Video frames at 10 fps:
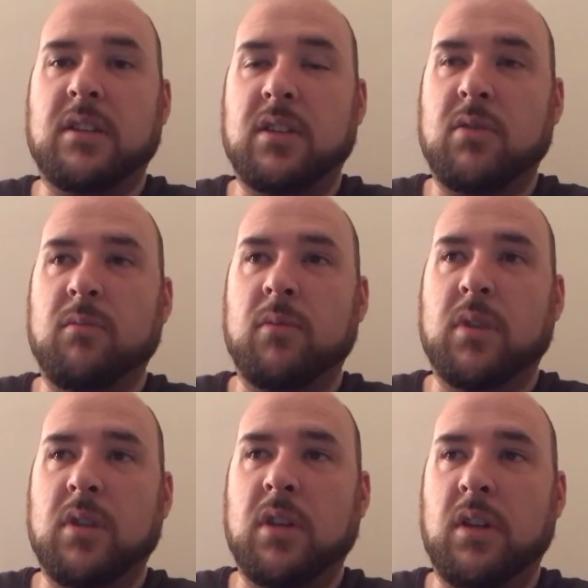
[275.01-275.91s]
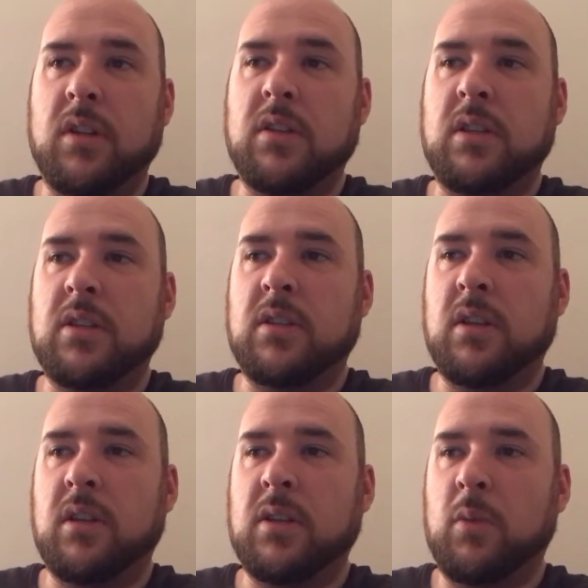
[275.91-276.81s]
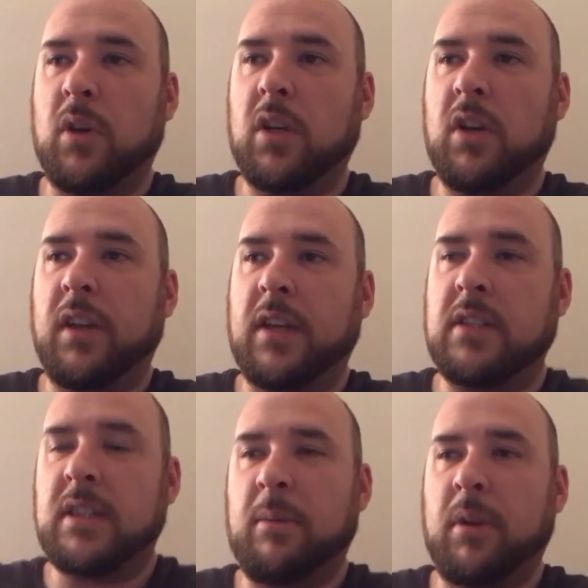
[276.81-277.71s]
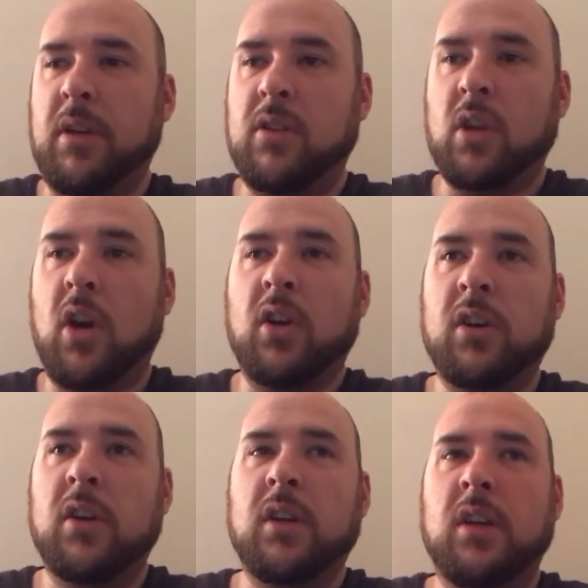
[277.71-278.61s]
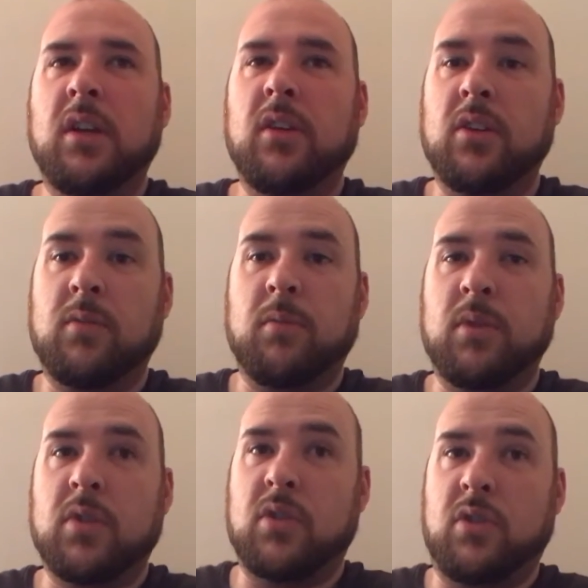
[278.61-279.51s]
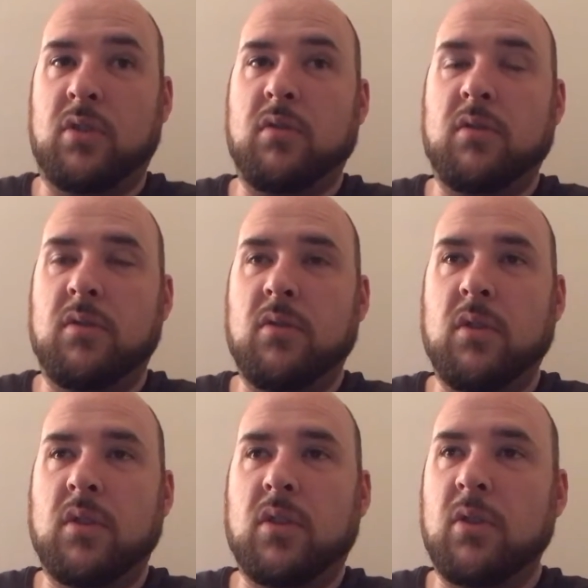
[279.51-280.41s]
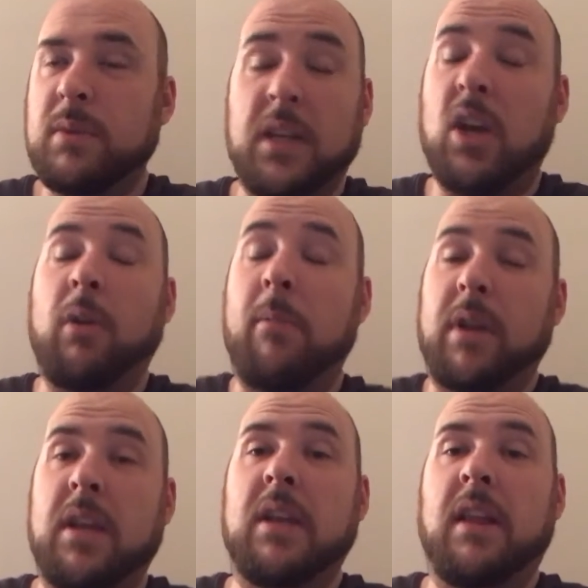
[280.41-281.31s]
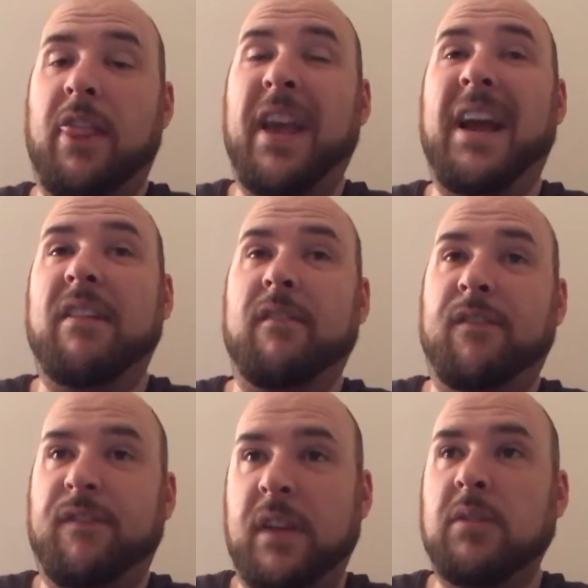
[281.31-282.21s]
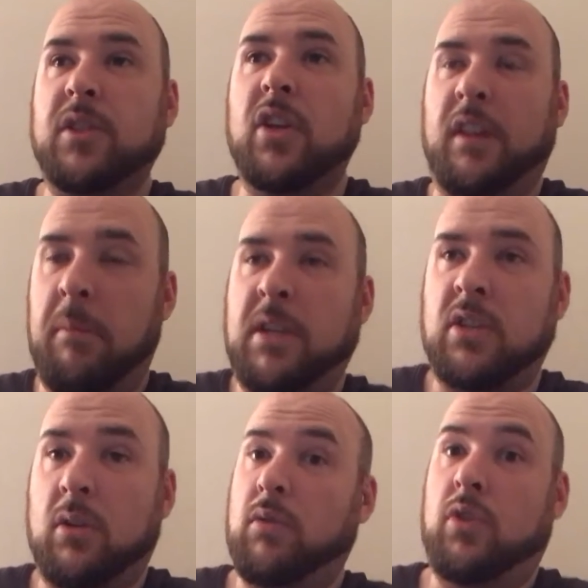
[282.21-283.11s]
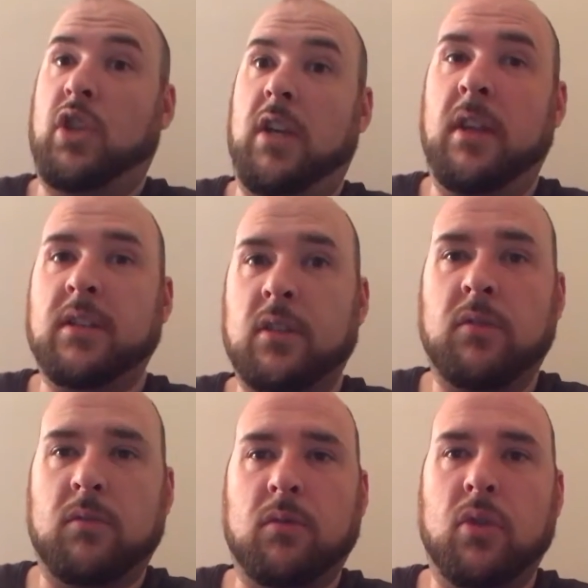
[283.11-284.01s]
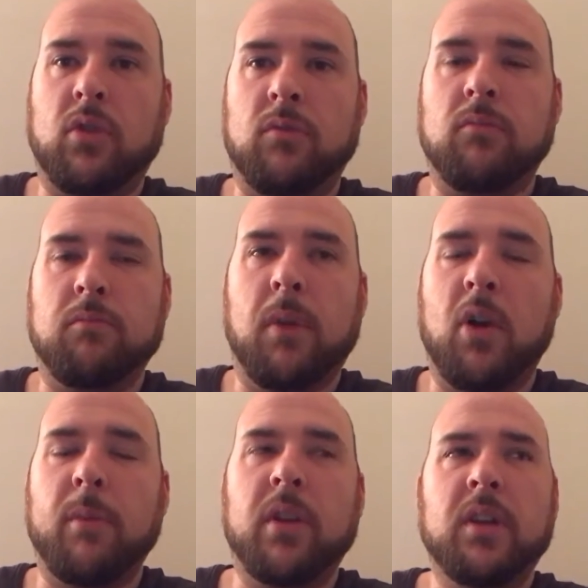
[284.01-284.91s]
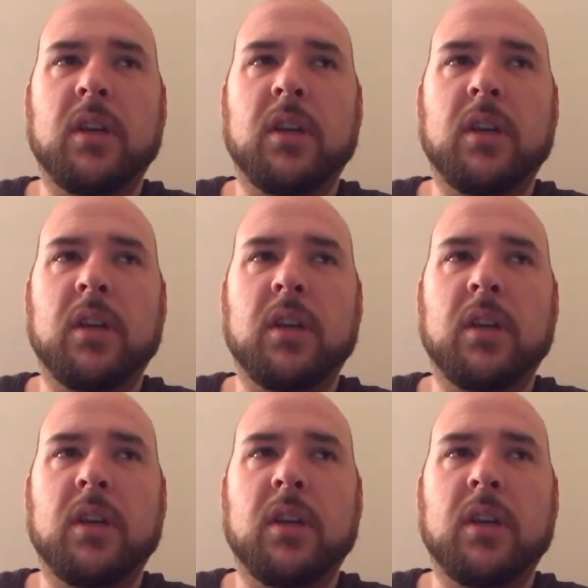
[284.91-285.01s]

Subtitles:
There's some, there's one guy that gets attacked by a dog. That's comes out of nowhere, but that feels earned. That makes you go, oh shit, that's a good moment.